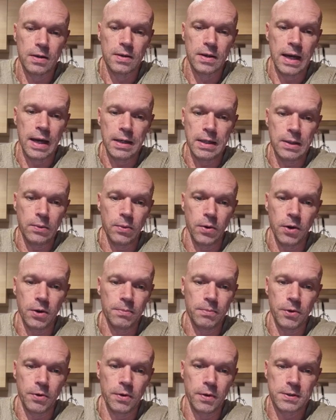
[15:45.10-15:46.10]
anyone
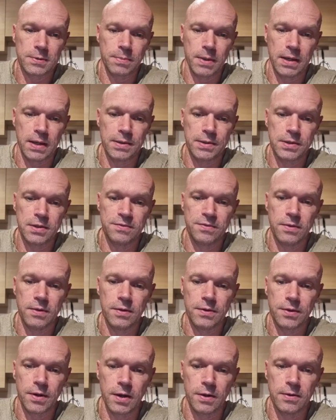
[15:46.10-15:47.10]
more expensive than
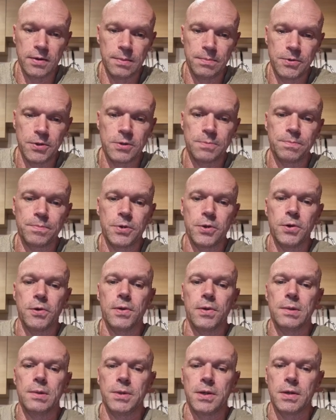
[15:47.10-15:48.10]
Tony, just
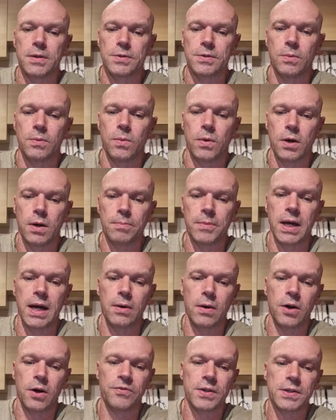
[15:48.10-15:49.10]
purely because of what.
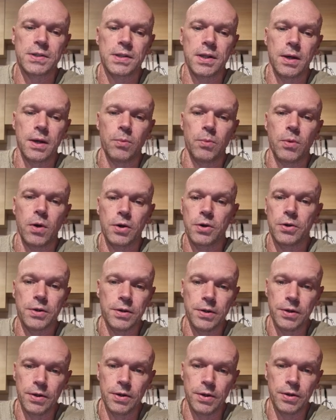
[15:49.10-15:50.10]
Now obviously what I could have
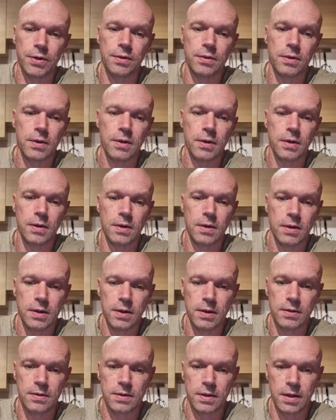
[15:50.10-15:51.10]
done
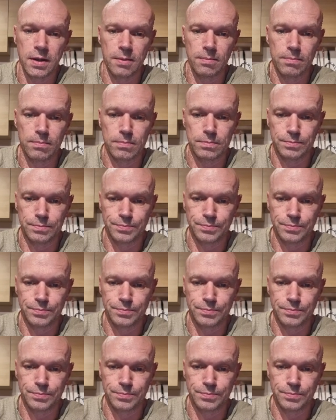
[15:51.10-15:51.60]
is I